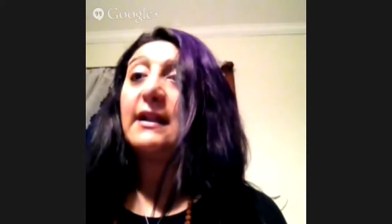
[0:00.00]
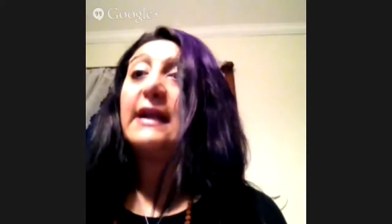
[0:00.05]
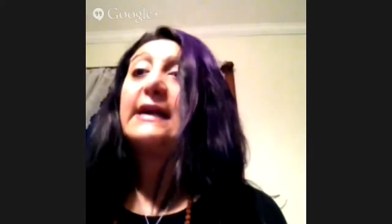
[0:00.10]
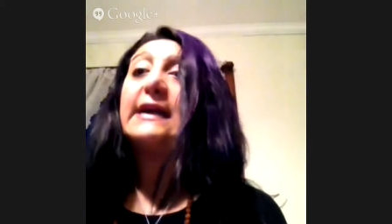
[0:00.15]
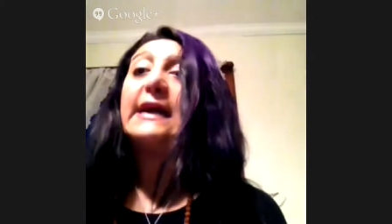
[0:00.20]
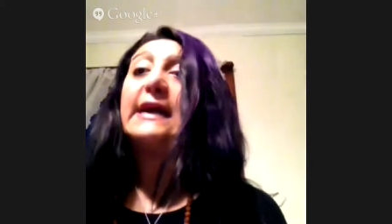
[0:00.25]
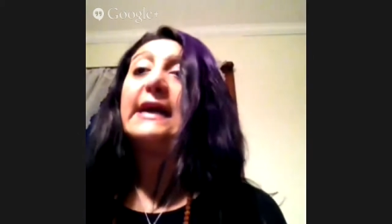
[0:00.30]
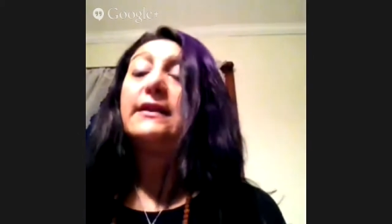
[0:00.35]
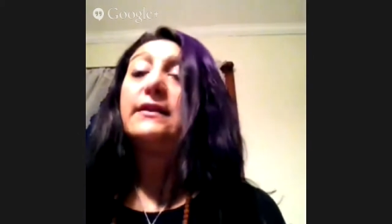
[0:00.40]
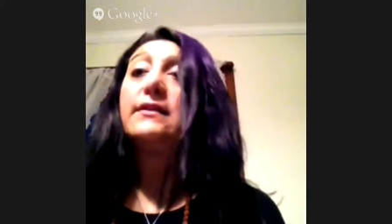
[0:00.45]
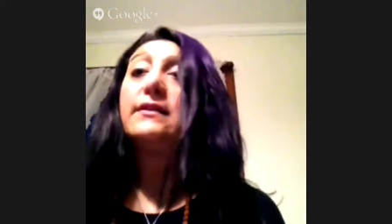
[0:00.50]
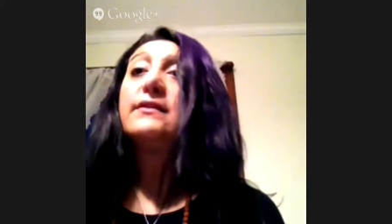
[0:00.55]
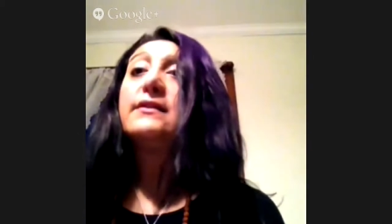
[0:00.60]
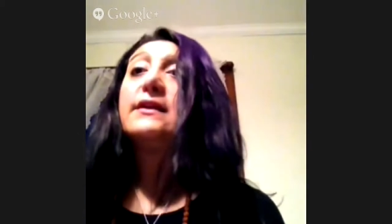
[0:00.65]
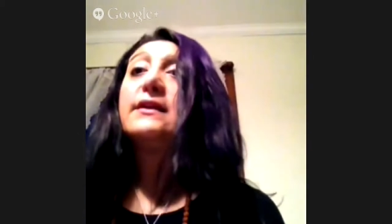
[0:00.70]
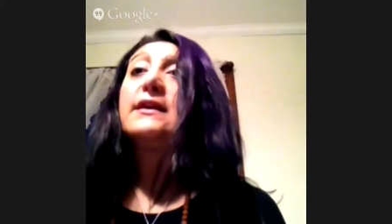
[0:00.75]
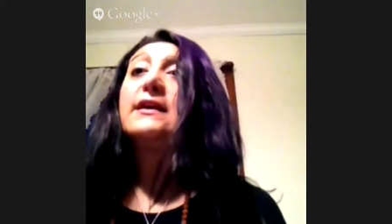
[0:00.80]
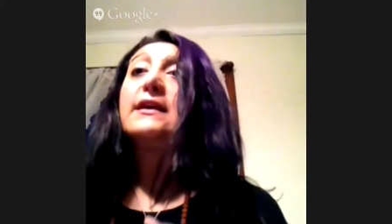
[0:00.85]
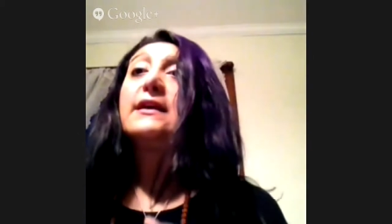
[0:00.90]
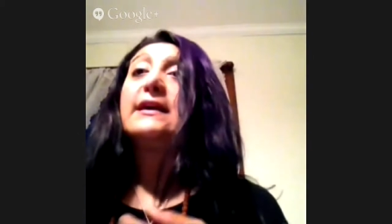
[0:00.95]
And
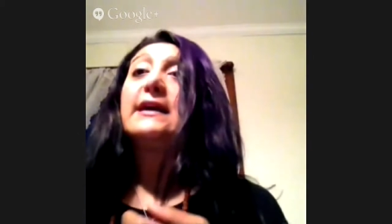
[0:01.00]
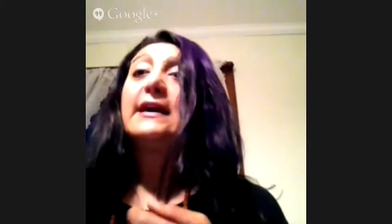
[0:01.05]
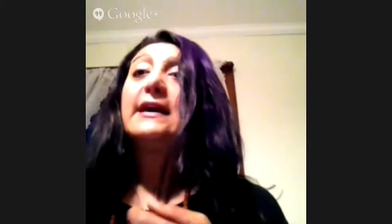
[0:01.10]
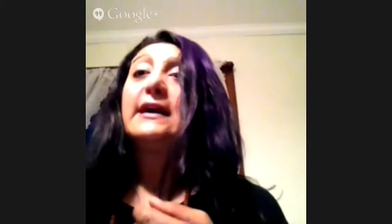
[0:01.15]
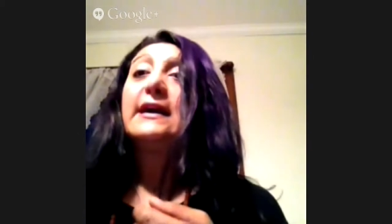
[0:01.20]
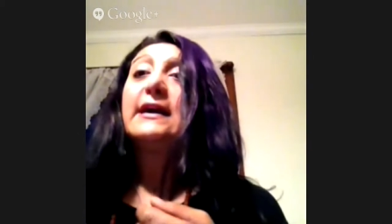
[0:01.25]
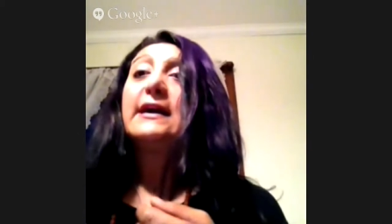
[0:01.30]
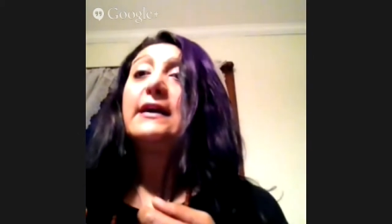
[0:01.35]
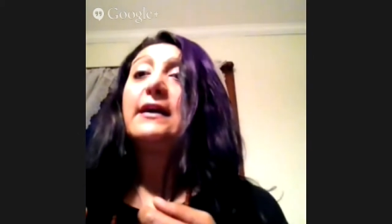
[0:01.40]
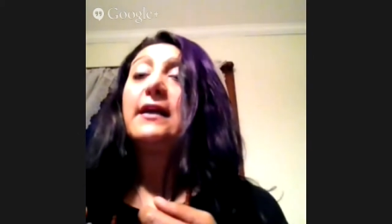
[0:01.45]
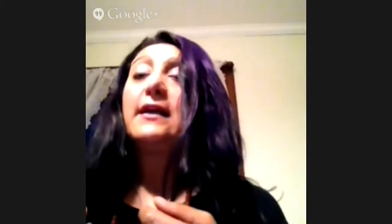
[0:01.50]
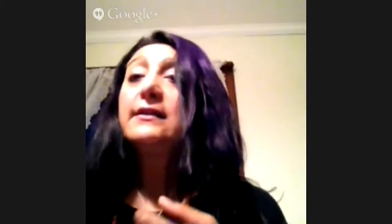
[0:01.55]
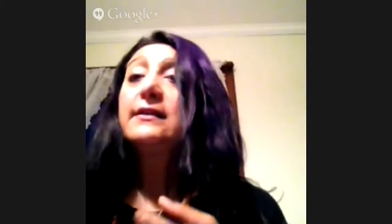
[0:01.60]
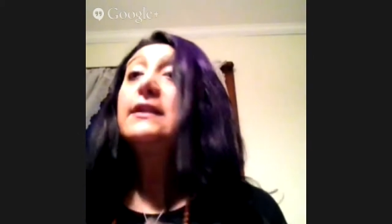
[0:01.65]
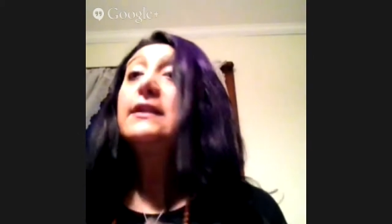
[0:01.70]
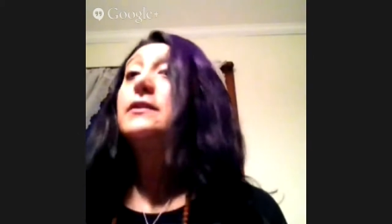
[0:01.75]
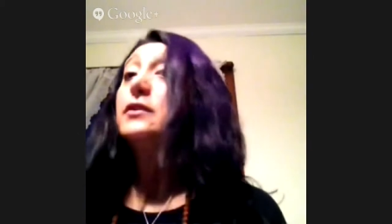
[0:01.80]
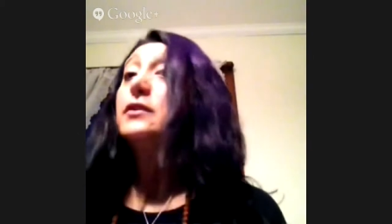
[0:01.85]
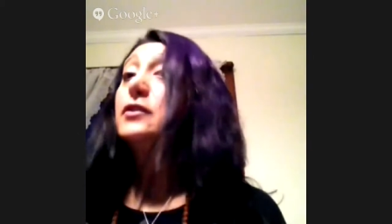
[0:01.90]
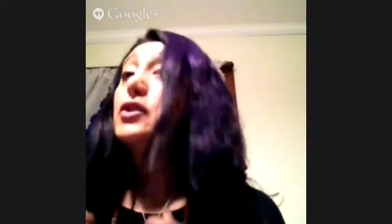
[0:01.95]

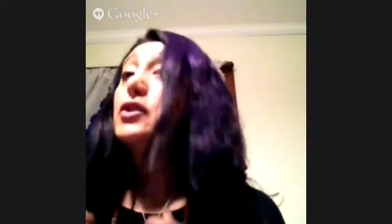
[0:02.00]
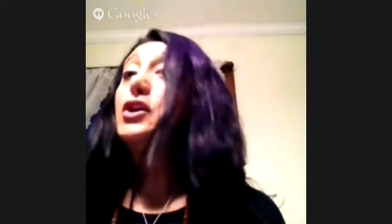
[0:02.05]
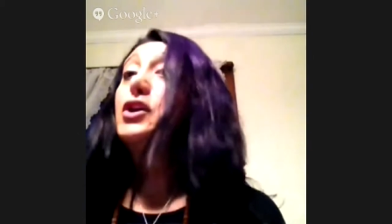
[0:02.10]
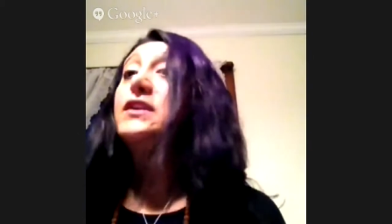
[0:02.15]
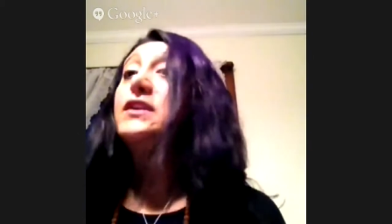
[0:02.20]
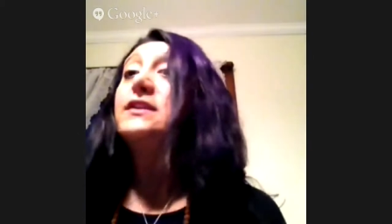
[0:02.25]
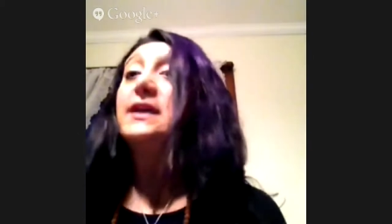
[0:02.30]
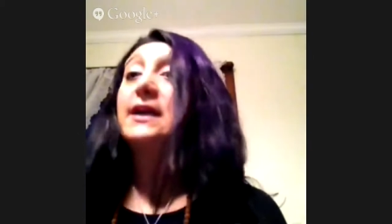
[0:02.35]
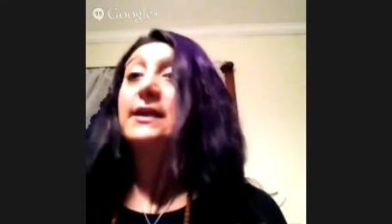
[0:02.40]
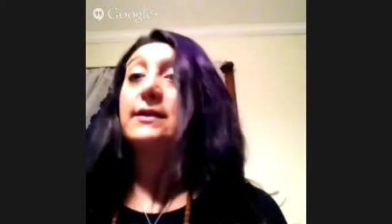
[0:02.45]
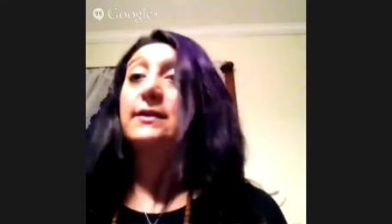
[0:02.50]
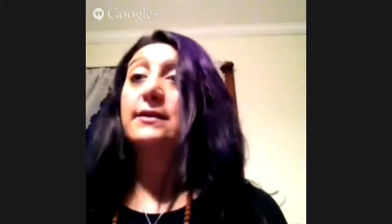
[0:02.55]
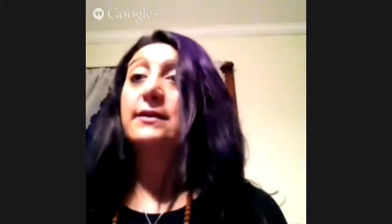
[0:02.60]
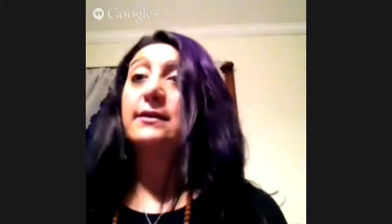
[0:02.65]
this is a good thing.